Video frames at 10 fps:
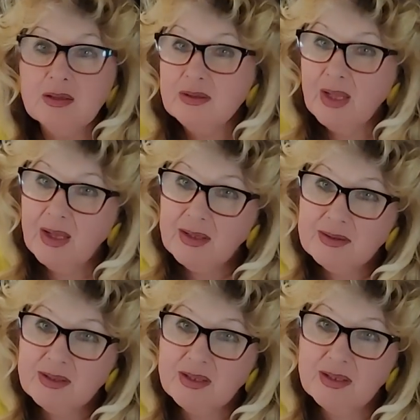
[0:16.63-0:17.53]

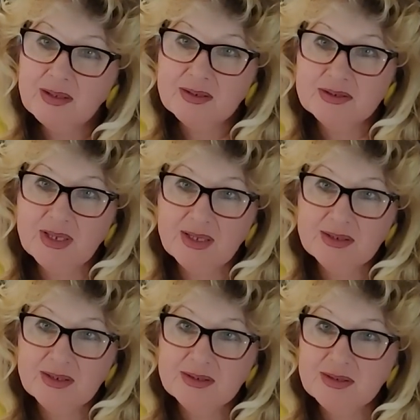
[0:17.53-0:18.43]
that
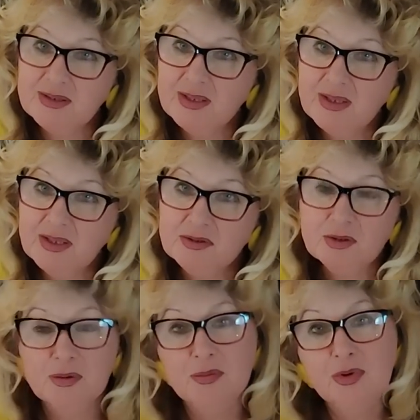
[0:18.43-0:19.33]
Janet and
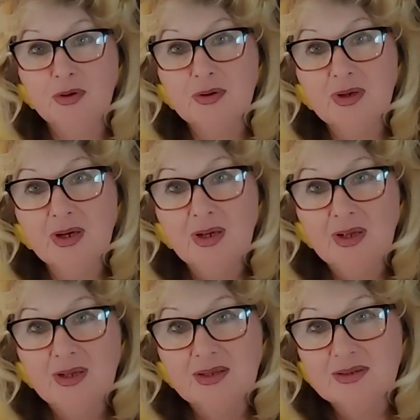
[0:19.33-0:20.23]
Tom Borg
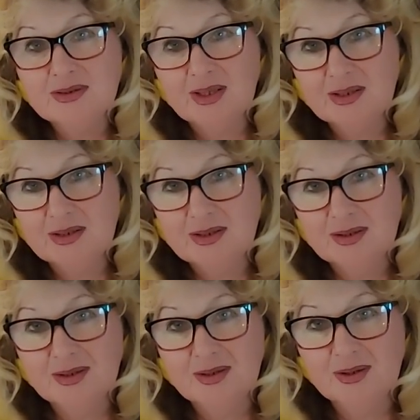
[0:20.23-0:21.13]

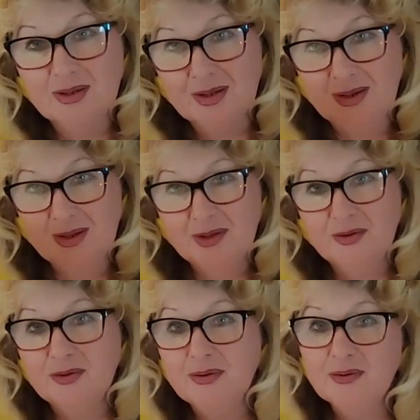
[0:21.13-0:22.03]
sent
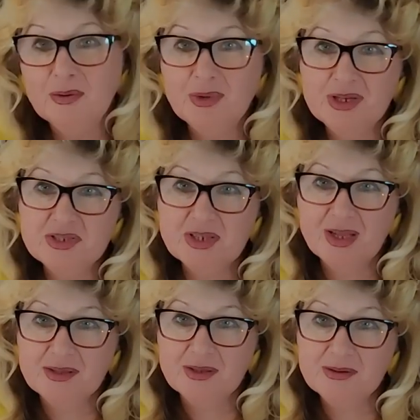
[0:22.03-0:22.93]
to my
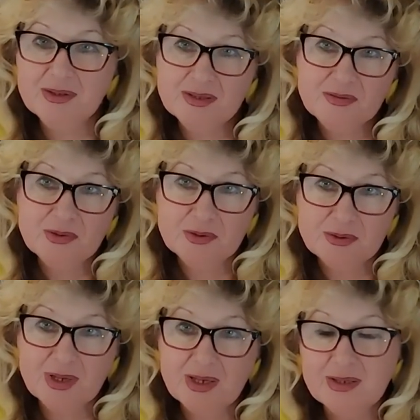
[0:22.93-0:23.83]
channel and for
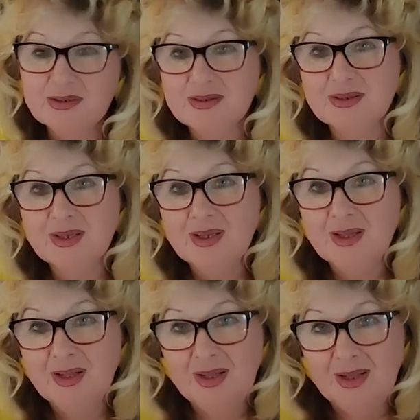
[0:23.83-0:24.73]
you guys.
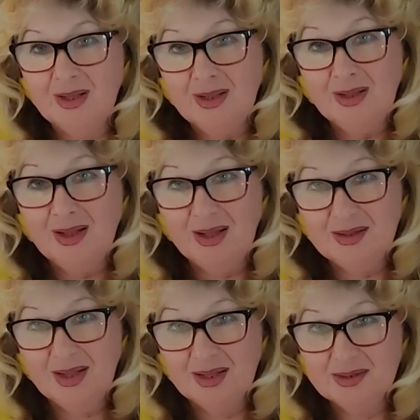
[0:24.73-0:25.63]

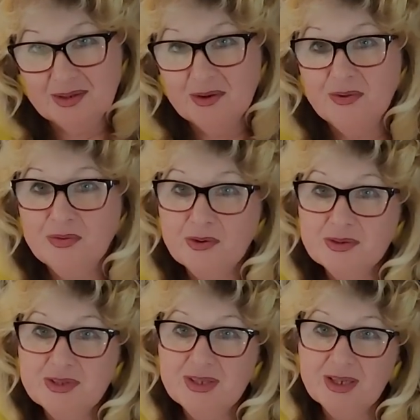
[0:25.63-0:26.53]
Another
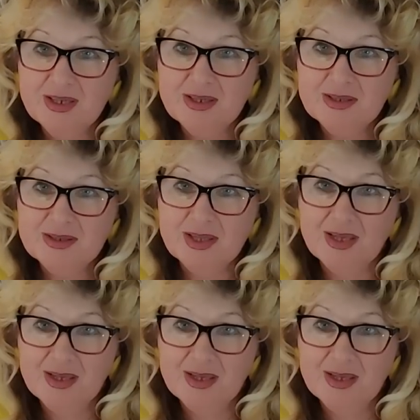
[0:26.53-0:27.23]
48